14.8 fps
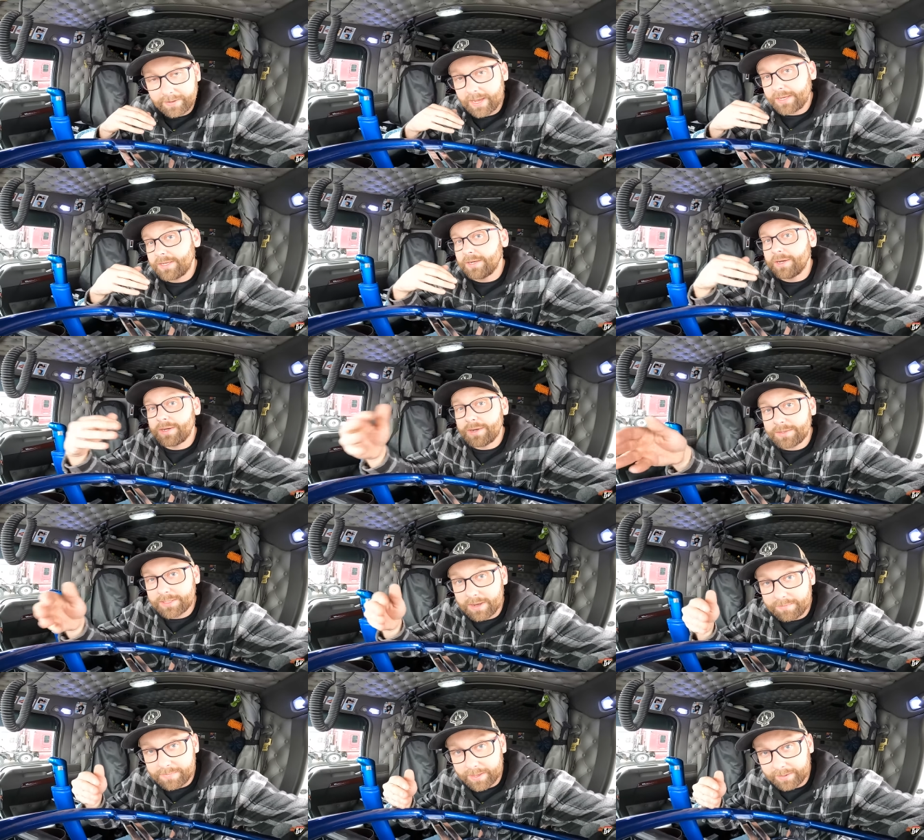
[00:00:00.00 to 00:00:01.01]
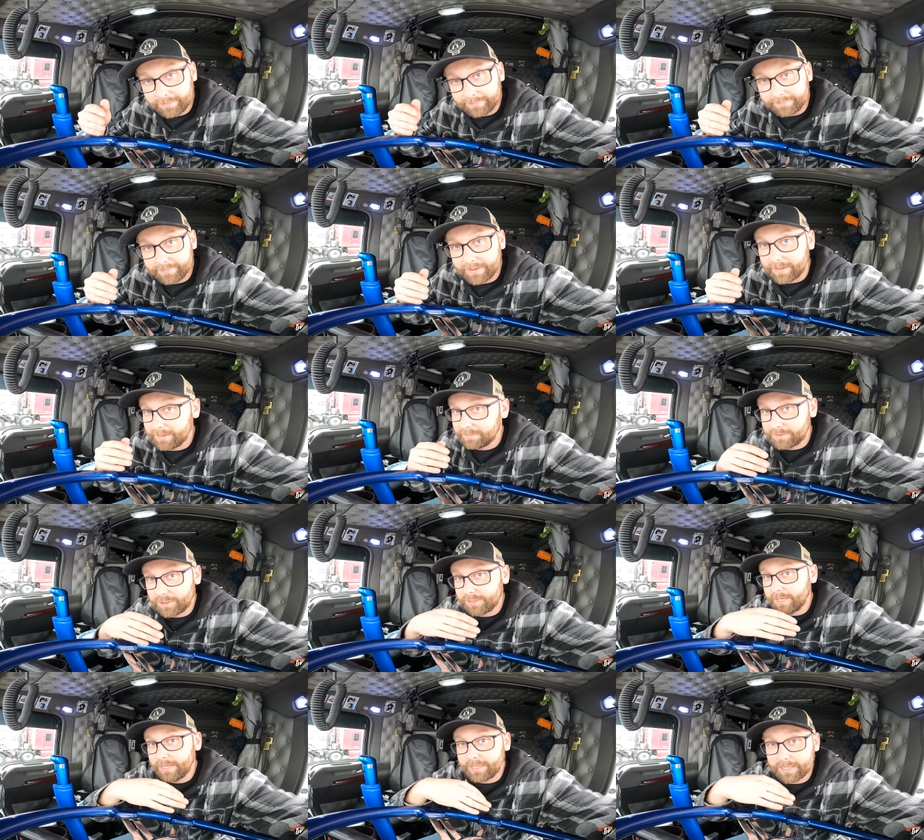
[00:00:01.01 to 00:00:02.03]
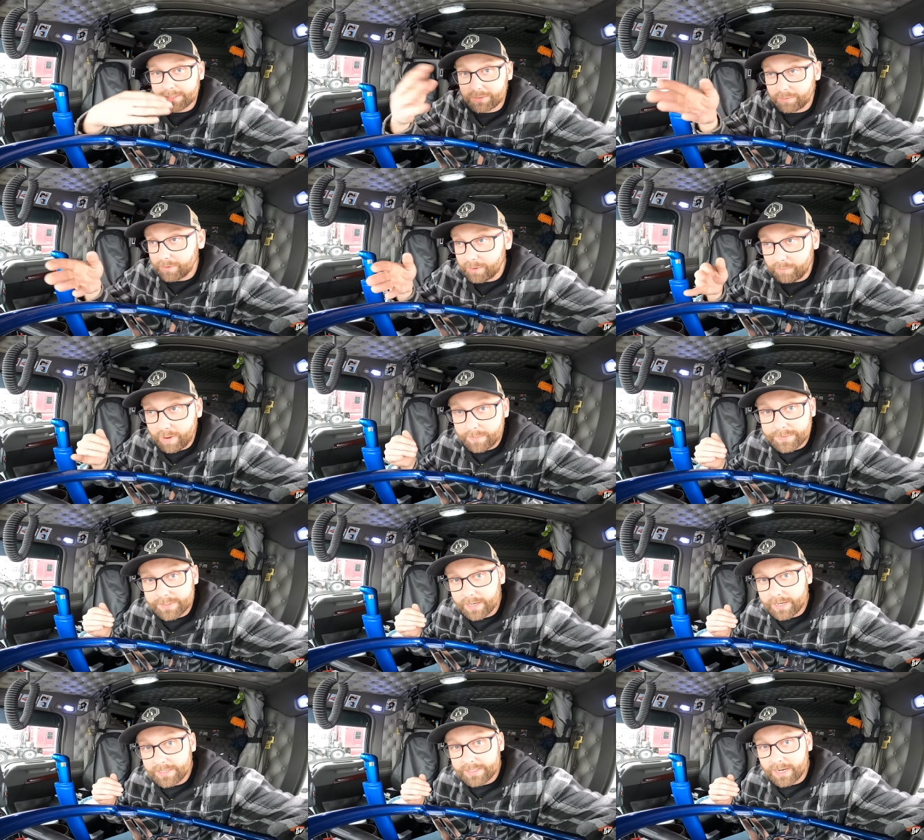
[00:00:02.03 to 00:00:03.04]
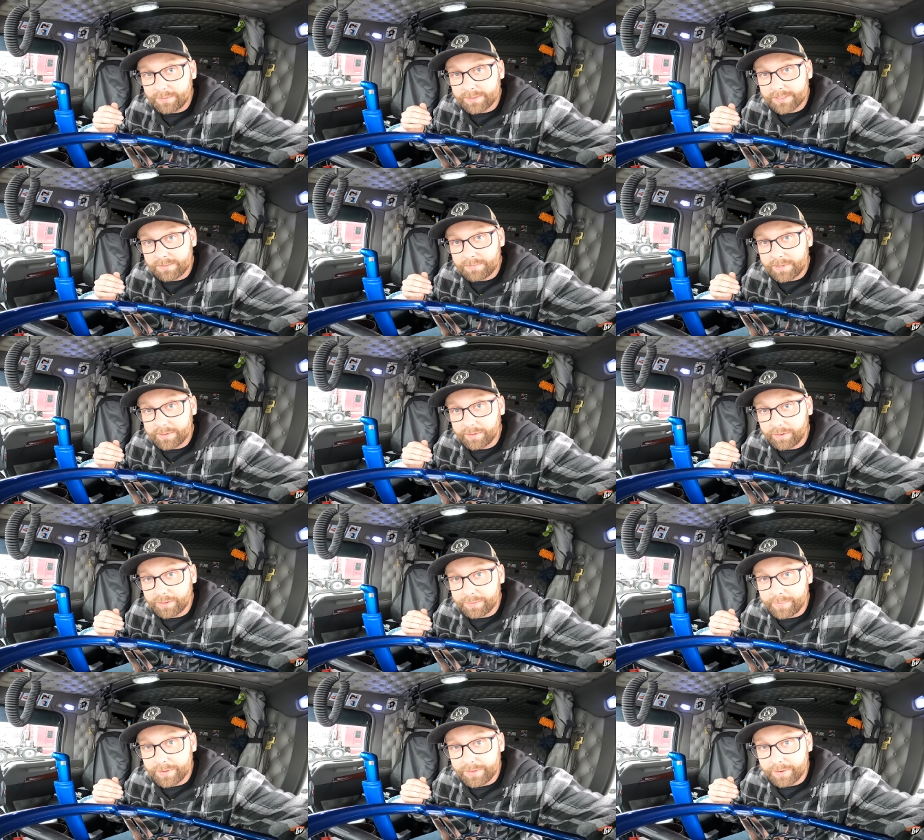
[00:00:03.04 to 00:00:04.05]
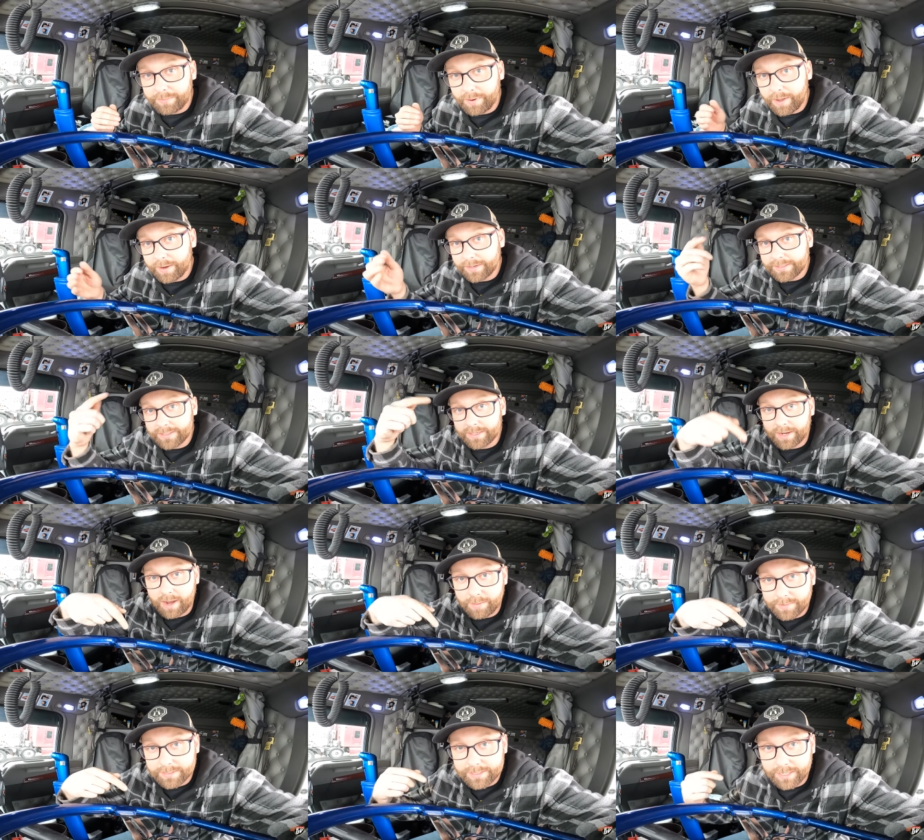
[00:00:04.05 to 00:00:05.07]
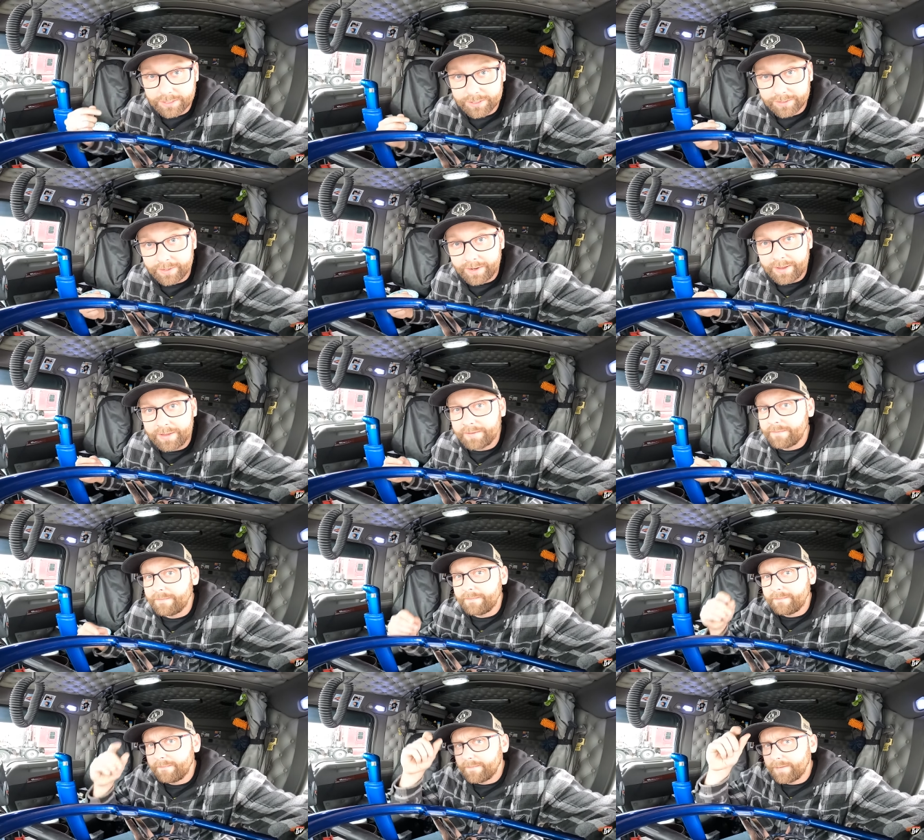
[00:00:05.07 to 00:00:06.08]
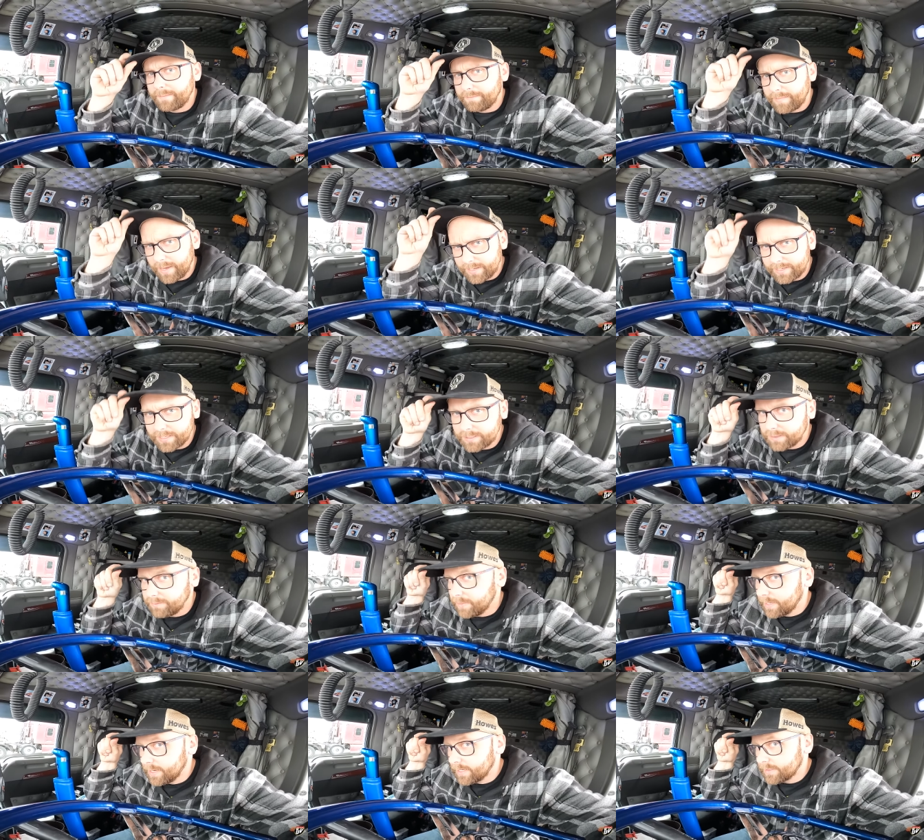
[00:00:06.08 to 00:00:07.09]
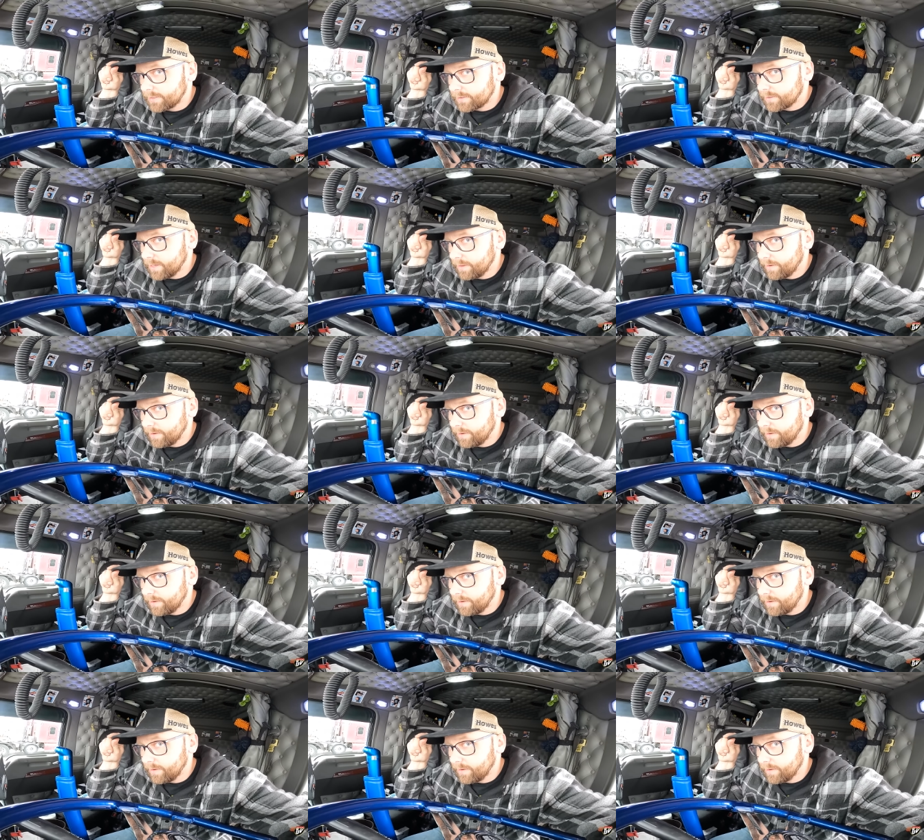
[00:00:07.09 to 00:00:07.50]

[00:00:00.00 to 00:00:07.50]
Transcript: to get you to do something just like this. Go to their website and tell me something you learned about their products in the comment section. Pay attention, because there's